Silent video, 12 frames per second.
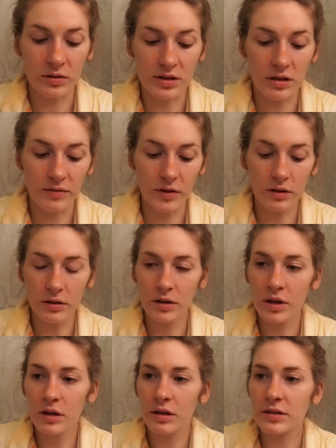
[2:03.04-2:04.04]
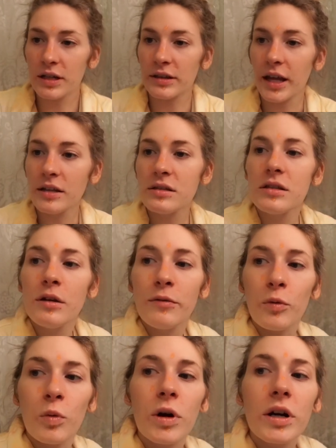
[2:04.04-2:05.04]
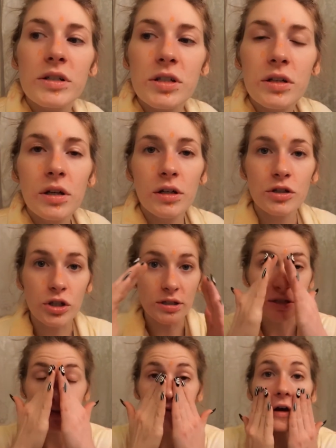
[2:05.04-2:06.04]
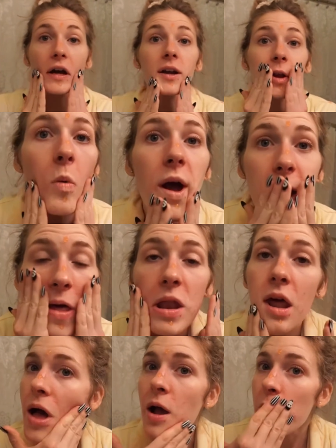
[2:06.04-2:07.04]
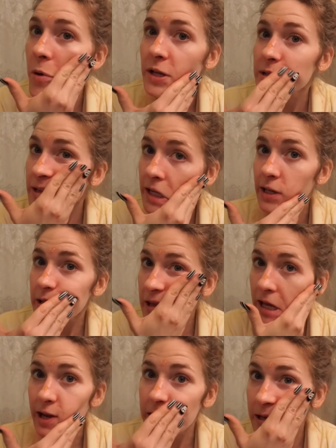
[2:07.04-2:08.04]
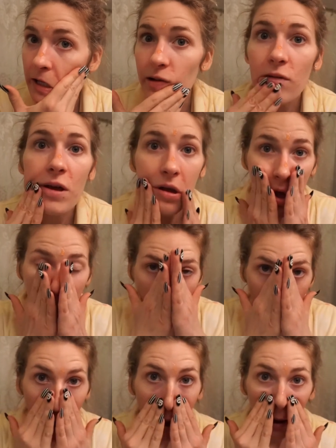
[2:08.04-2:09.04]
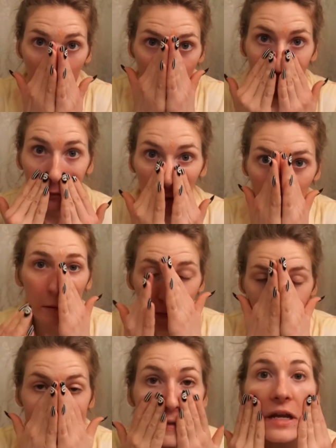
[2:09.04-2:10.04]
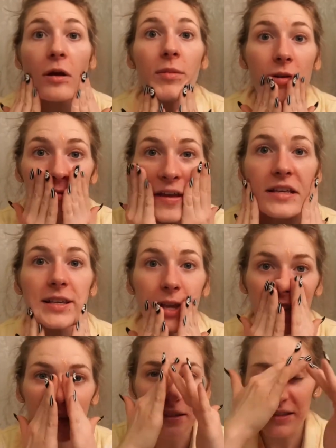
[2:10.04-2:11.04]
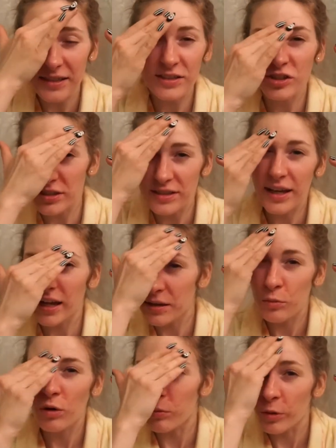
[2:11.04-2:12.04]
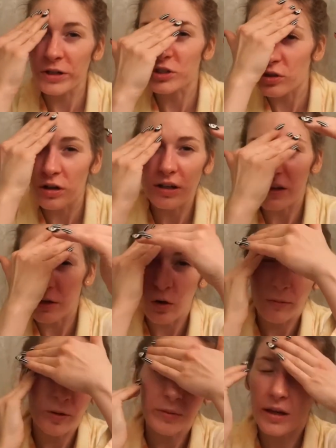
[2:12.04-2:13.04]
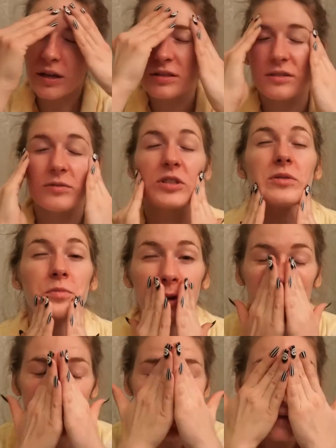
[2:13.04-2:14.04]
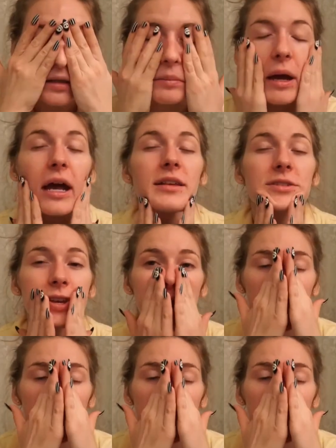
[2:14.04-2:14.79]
Cetaphil. Cause like that stuff worked just fine when I wasn't getting the acne. However, since now my face, I guess, is just getting more moisture on it than normal because of just breathing in the mask,